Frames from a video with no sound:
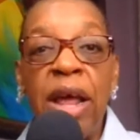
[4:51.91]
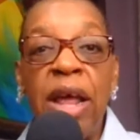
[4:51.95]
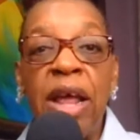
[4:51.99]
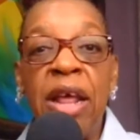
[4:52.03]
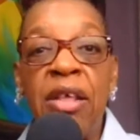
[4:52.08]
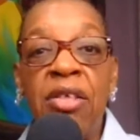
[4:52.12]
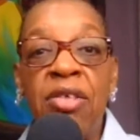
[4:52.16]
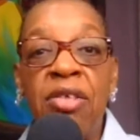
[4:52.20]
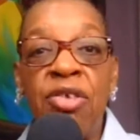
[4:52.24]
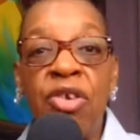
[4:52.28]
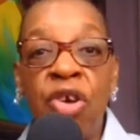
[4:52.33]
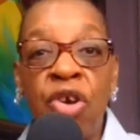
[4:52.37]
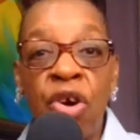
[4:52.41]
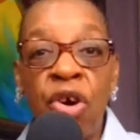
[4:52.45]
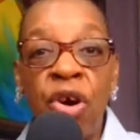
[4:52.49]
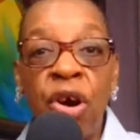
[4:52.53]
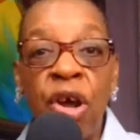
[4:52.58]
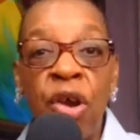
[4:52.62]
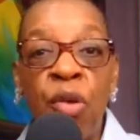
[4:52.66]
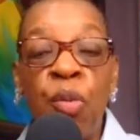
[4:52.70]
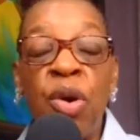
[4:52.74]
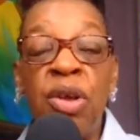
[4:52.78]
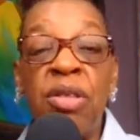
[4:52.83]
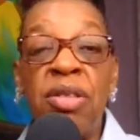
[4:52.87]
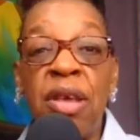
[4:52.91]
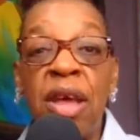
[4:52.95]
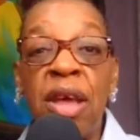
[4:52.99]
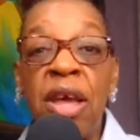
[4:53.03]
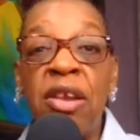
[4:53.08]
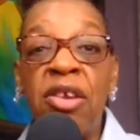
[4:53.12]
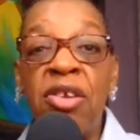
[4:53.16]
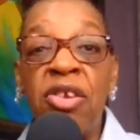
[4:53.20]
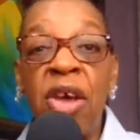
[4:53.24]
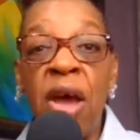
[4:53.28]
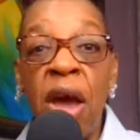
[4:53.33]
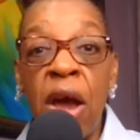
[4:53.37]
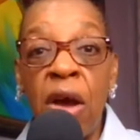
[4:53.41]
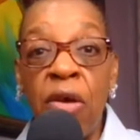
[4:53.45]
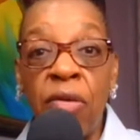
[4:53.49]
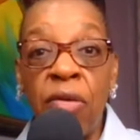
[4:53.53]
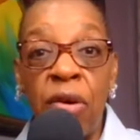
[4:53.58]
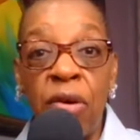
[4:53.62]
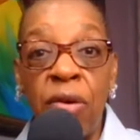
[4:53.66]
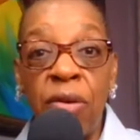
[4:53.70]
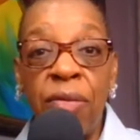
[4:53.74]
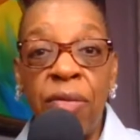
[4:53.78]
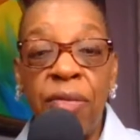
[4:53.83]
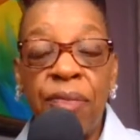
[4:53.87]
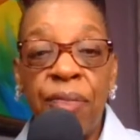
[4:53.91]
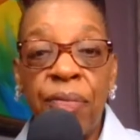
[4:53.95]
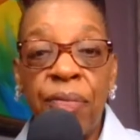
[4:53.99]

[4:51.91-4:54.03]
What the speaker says: is good, what's integral,